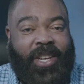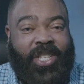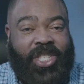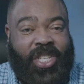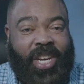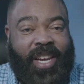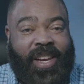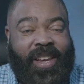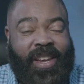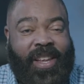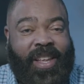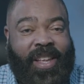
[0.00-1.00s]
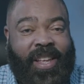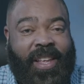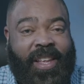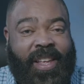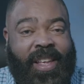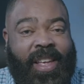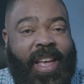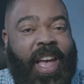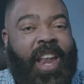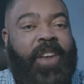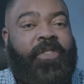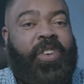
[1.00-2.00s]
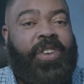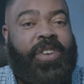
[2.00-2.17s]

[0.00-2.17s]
you should. And if you're